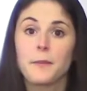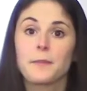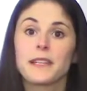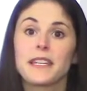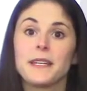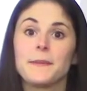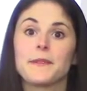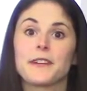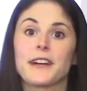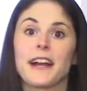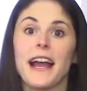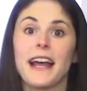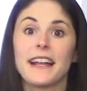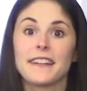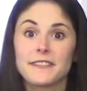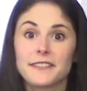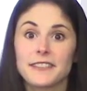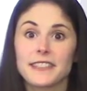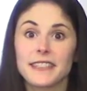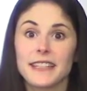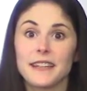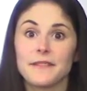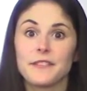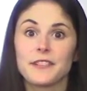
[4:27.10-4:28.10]
keep your
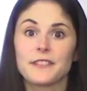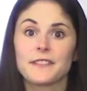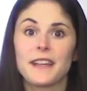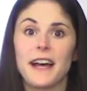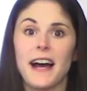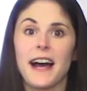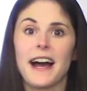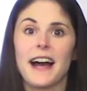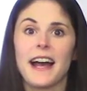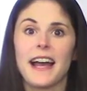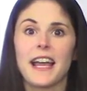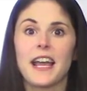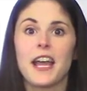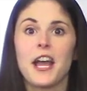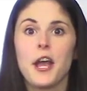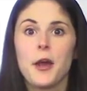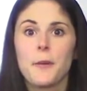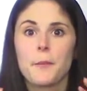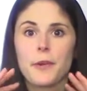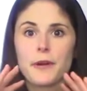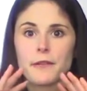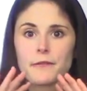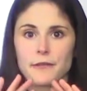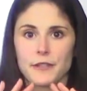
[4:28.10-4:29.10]
energy levels high,
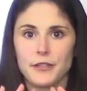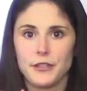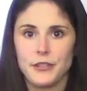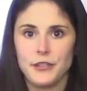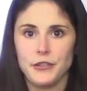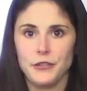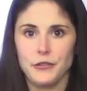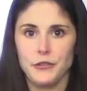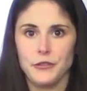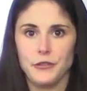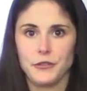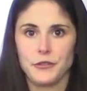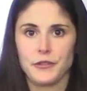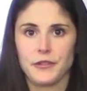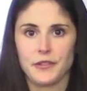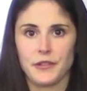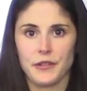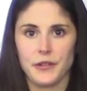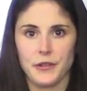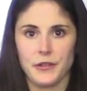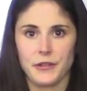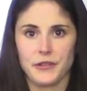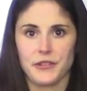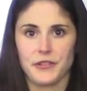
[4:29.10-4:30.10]
but reduce
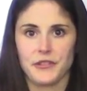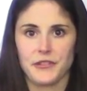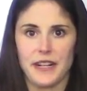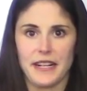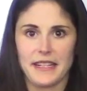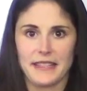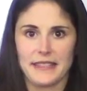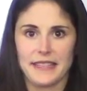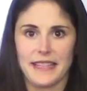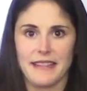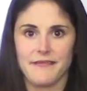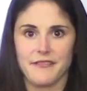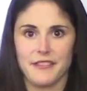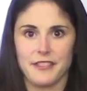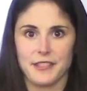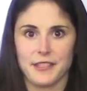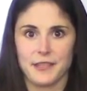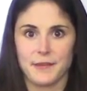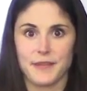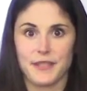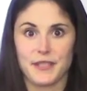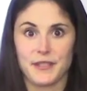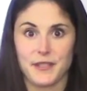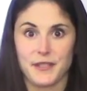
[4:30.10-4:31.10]
those stress
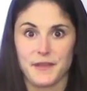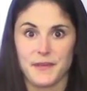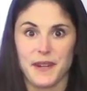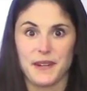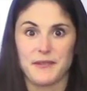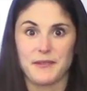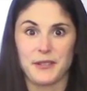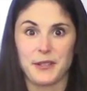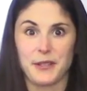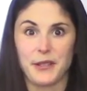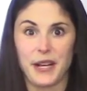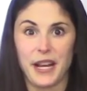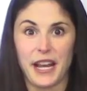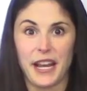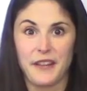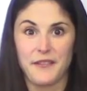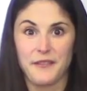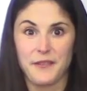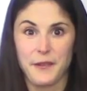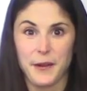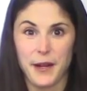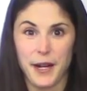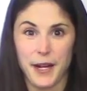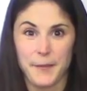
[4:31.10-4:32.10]
levels, which is what we're
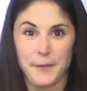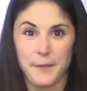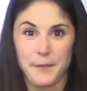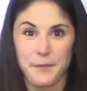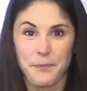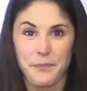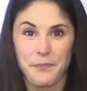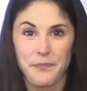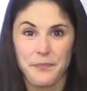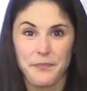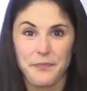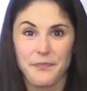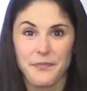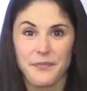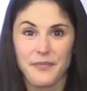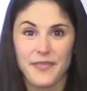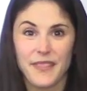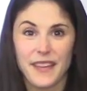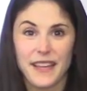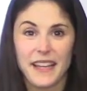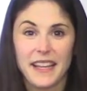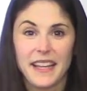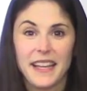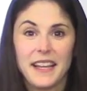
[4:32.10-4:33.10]
looking for.
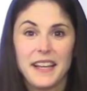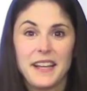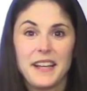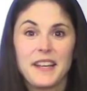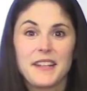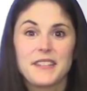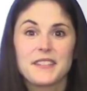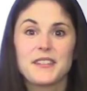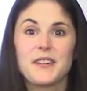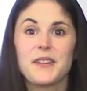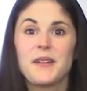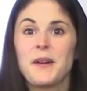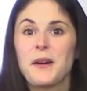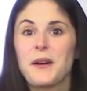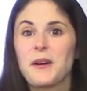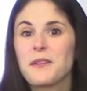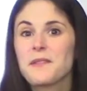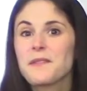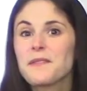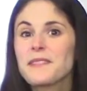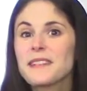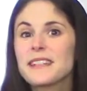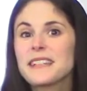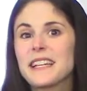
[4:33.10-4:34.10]
So
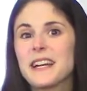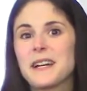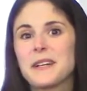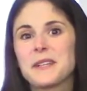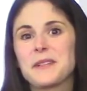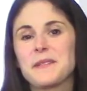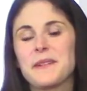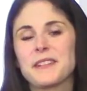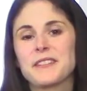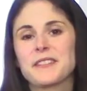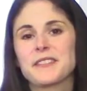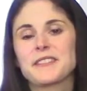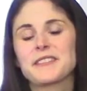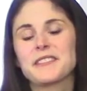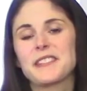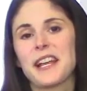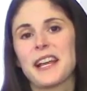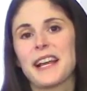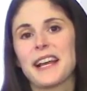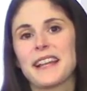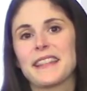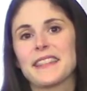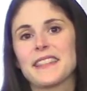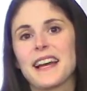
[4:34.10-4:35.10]
hopefully now you
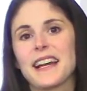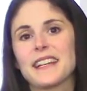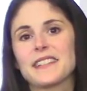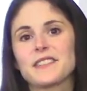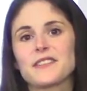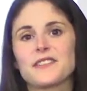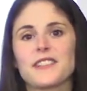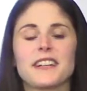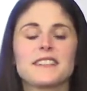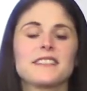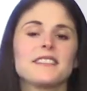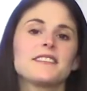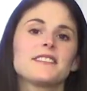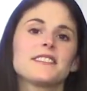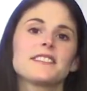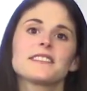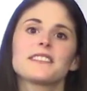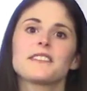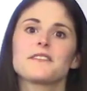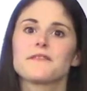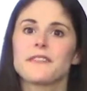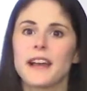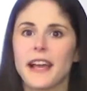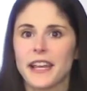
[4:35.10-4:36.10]
understand that stress is
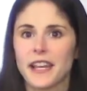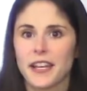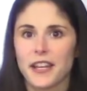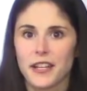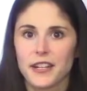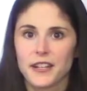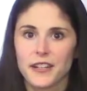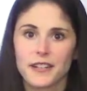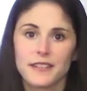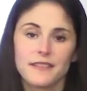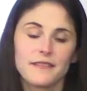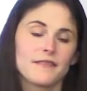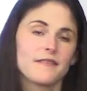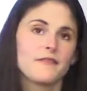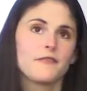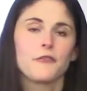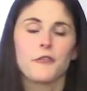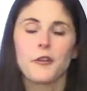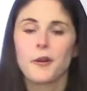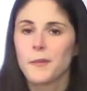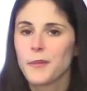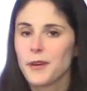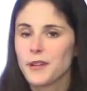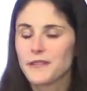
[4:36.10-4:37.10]
just a regular,
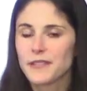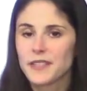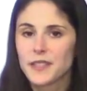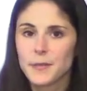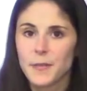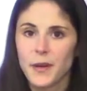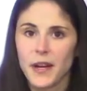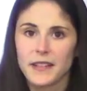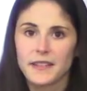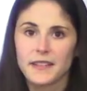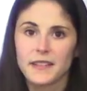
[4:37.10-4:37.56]
normal response